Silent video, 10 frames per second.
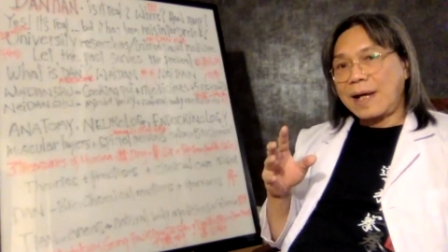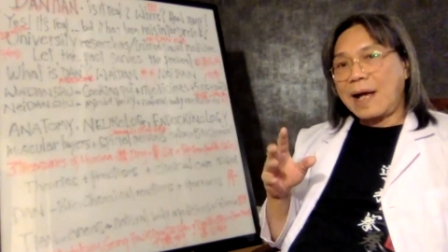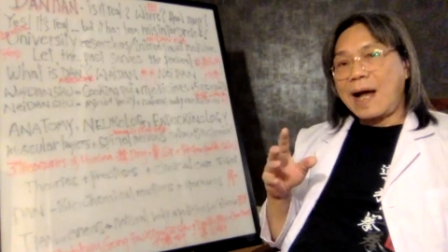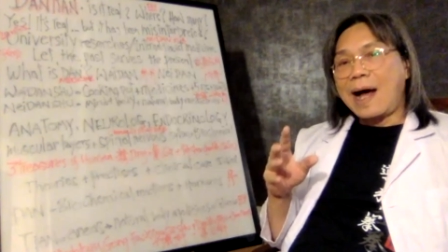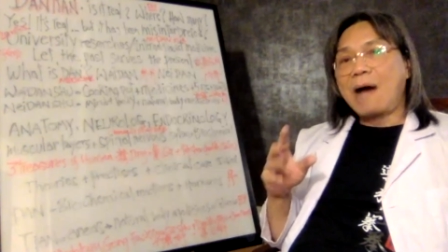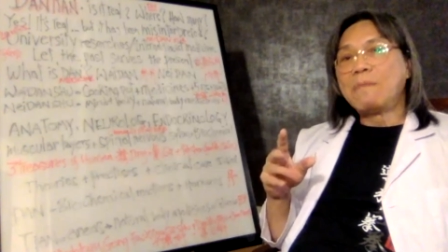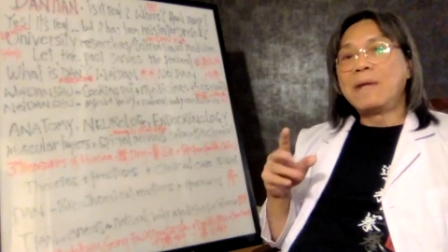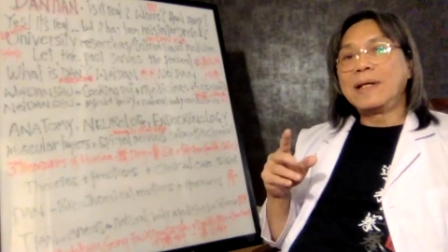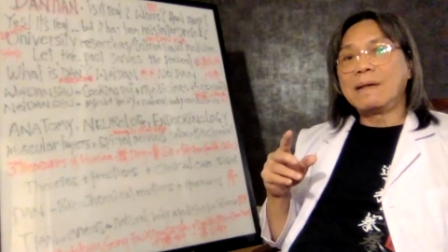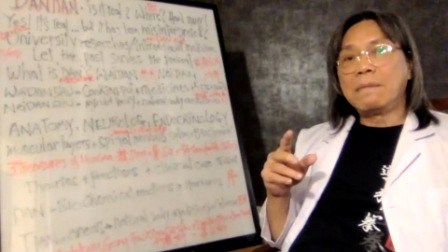How
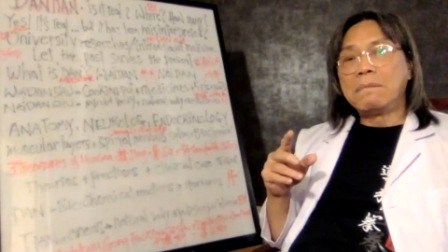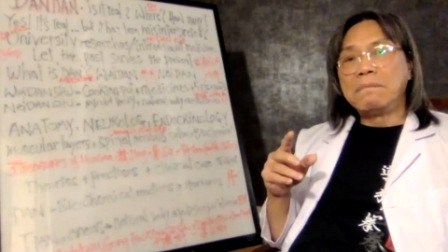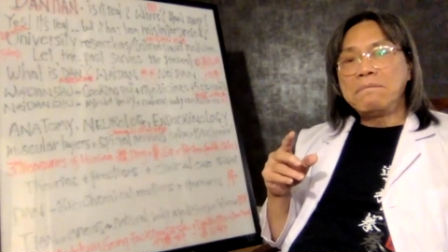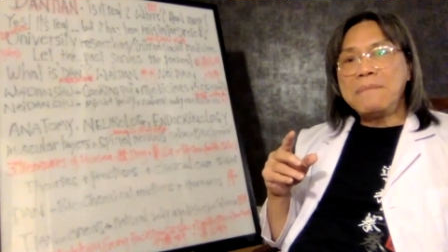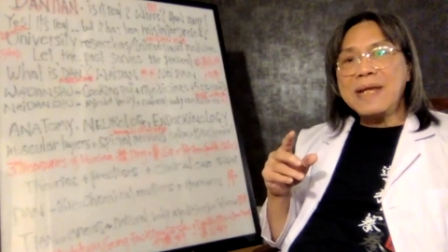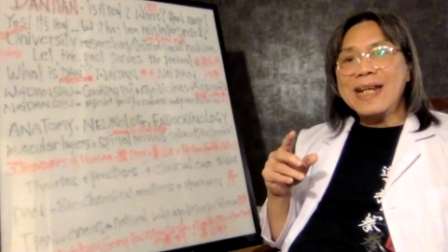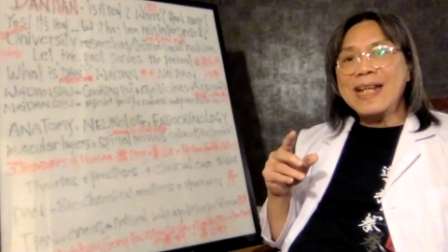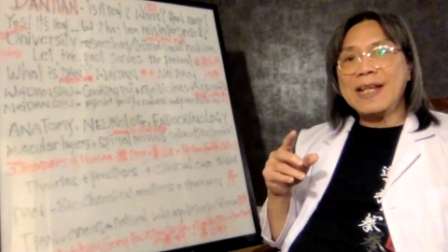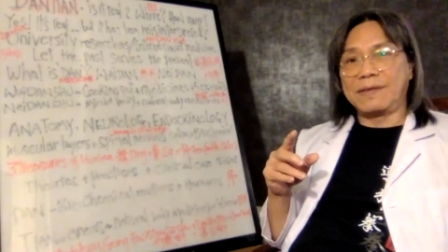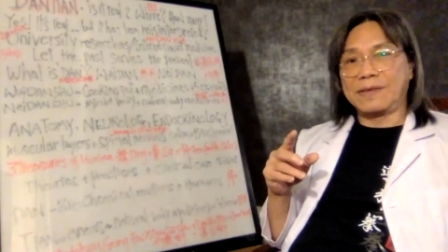many
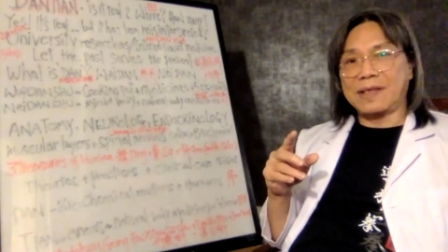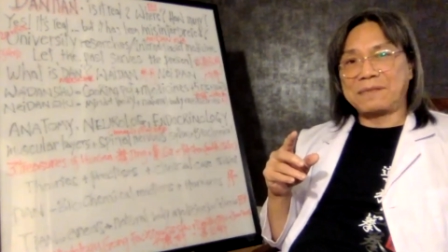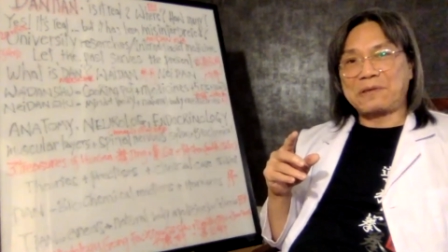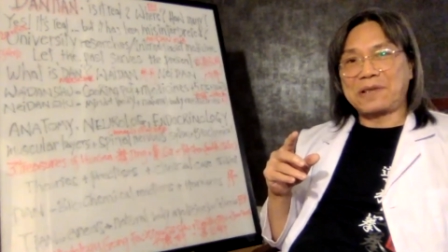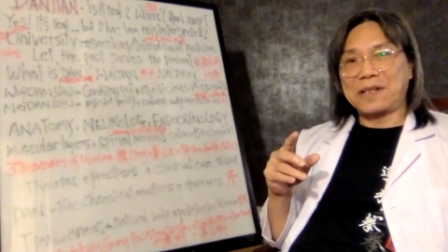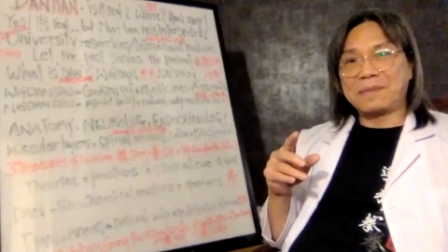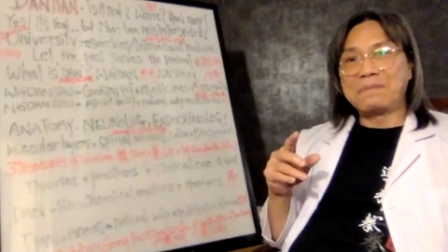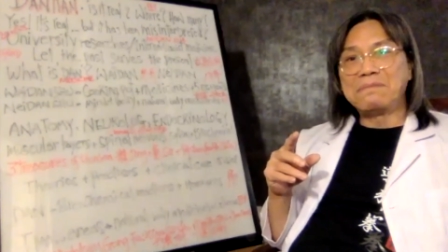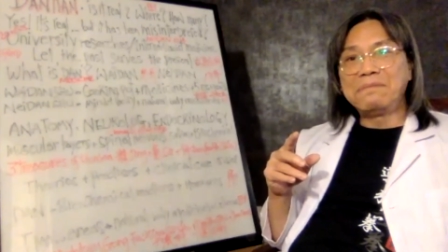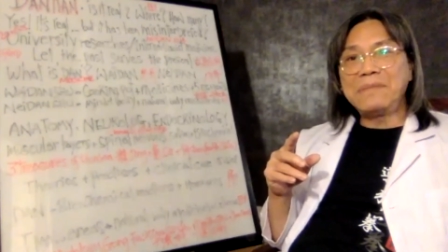millions, I'm talking about
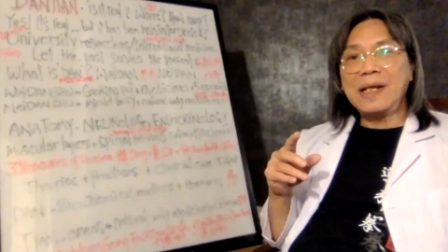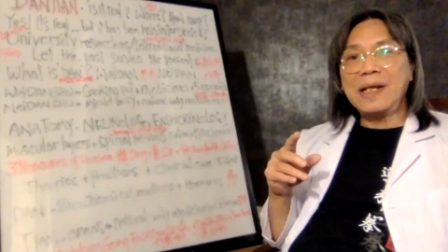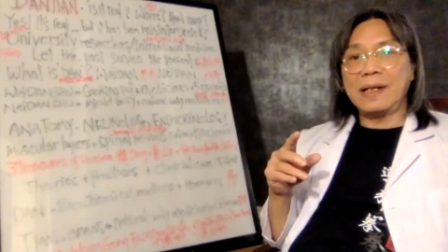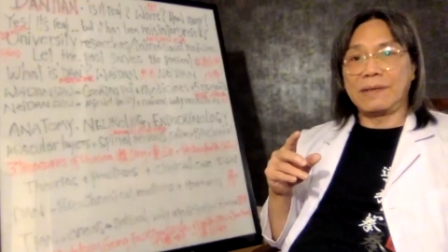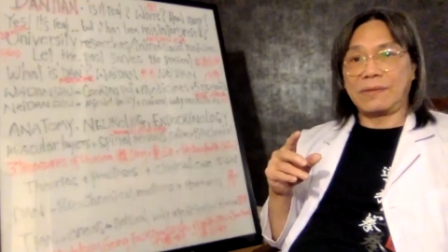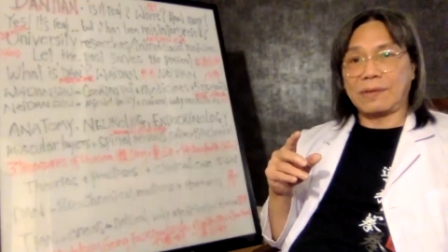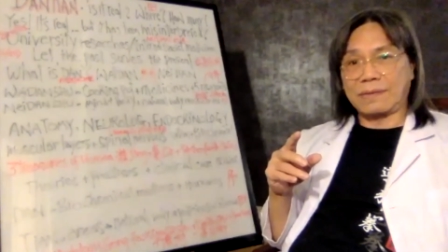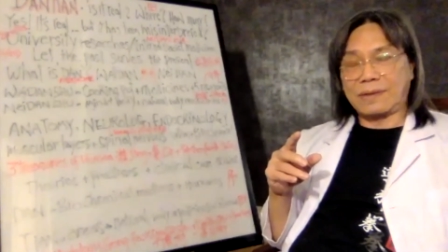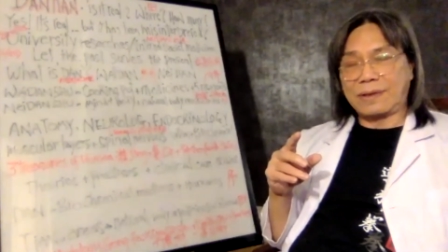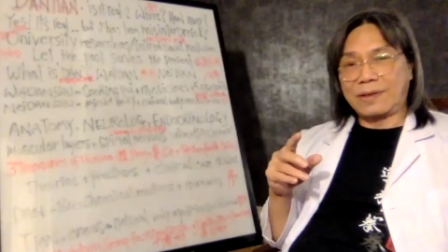millions of
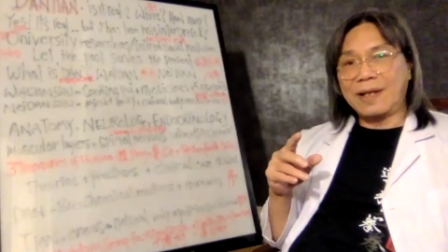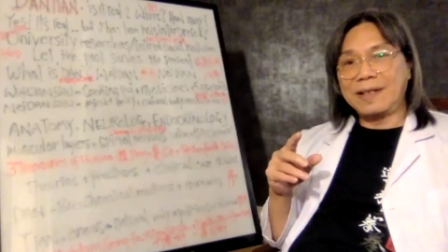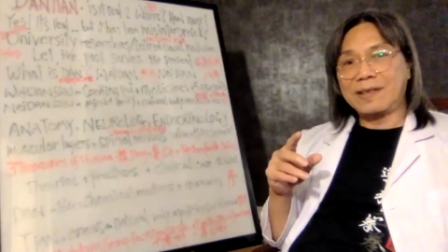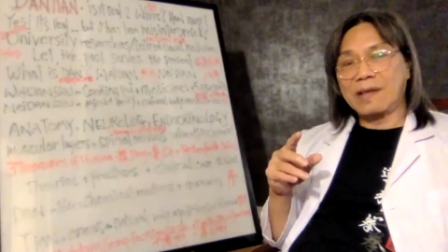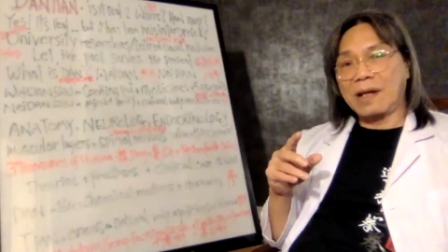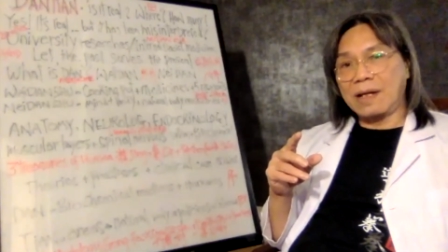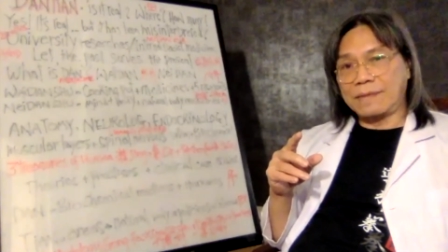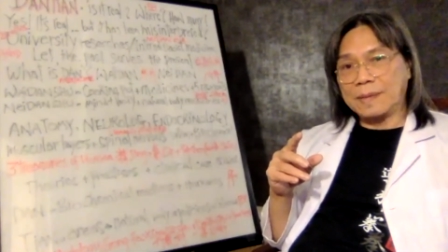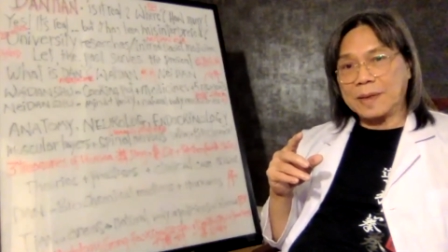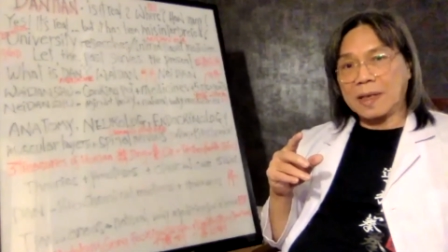Chinese lives have
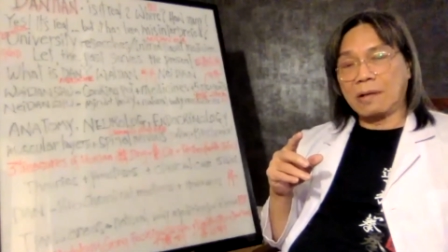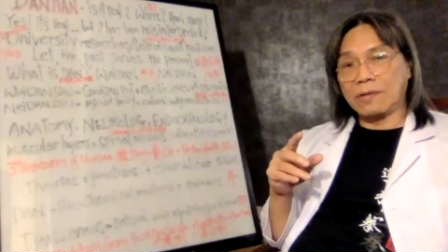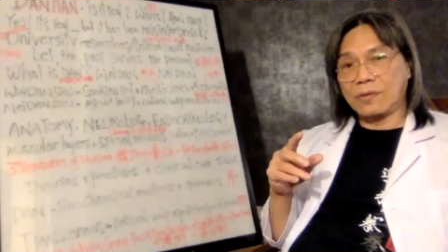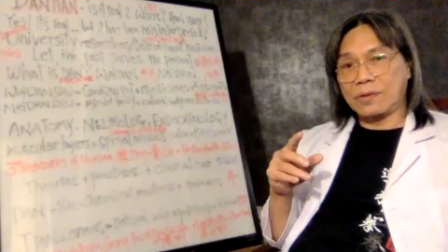been lost